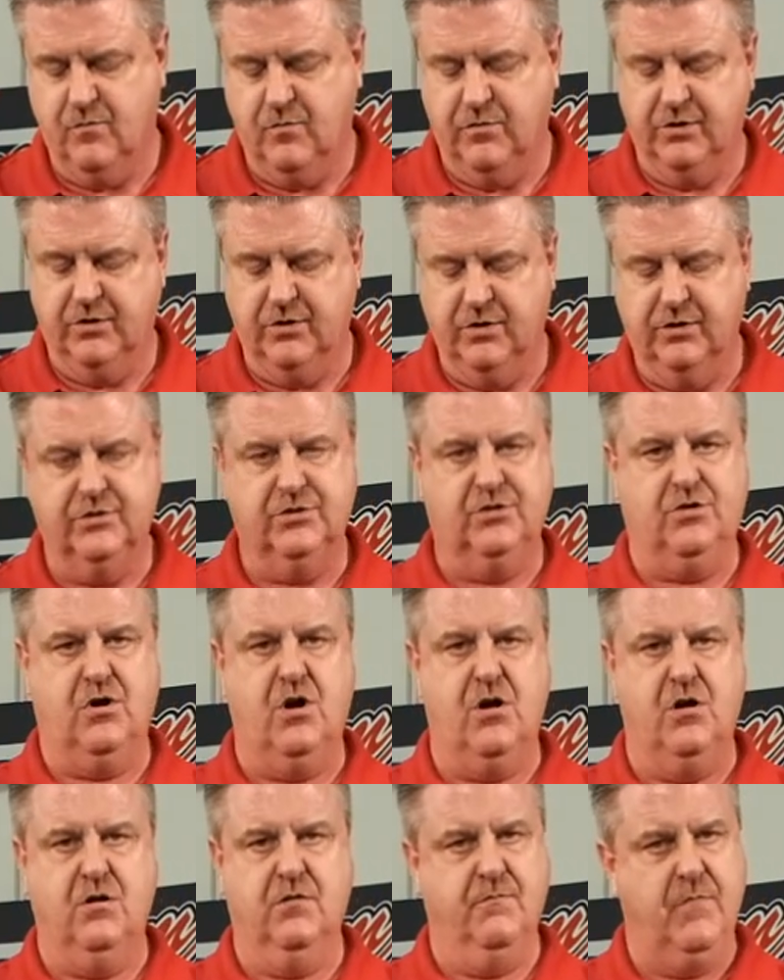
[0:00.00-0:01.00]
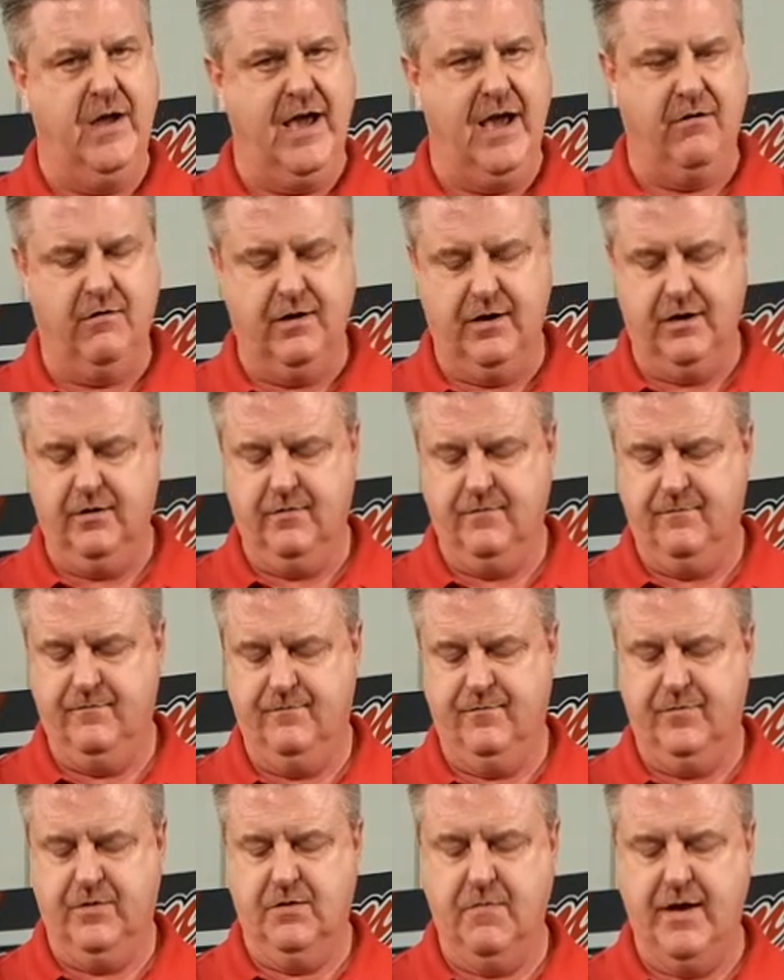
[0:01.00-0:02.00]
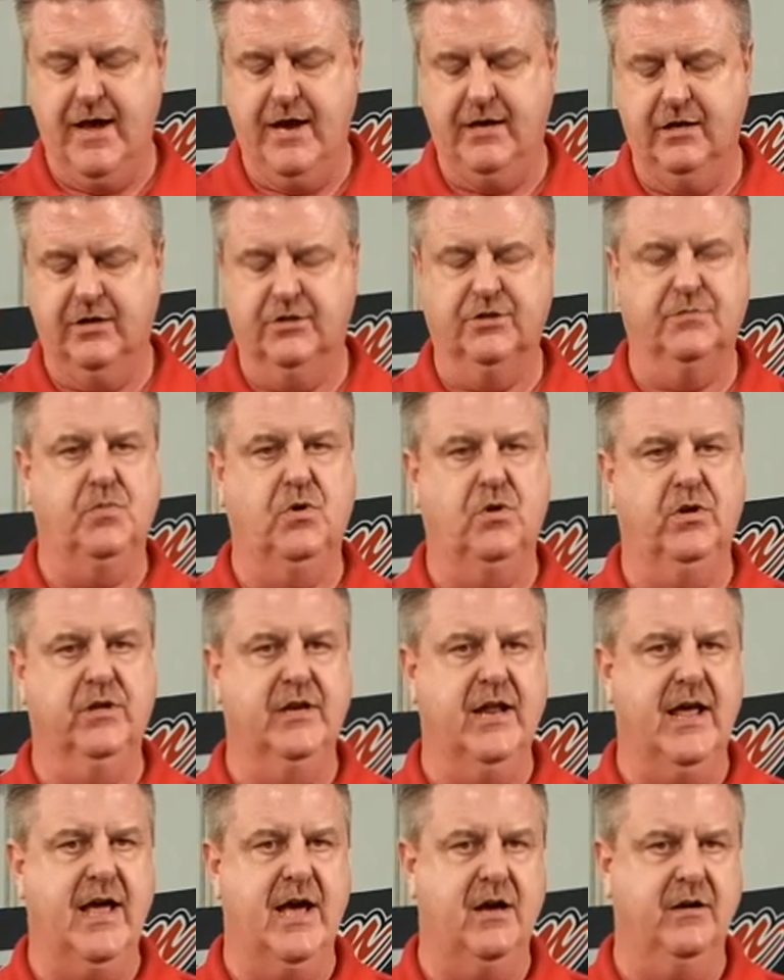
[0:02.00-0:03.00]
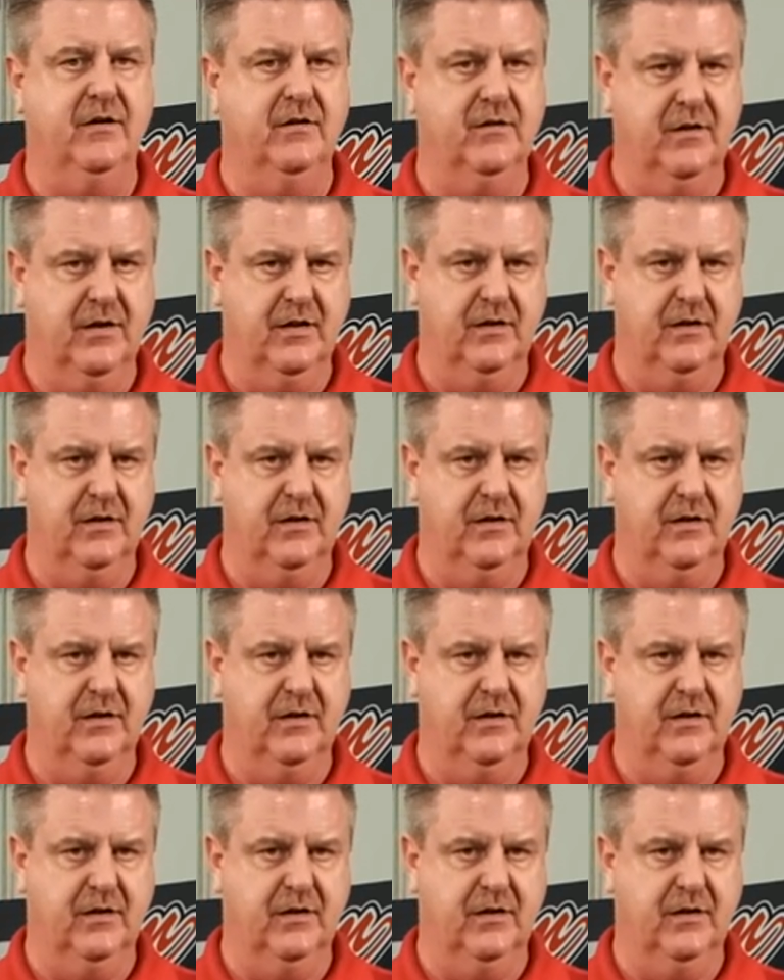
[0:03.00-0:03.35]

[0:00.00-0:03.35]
With a good strong battery, the magnet is pulling down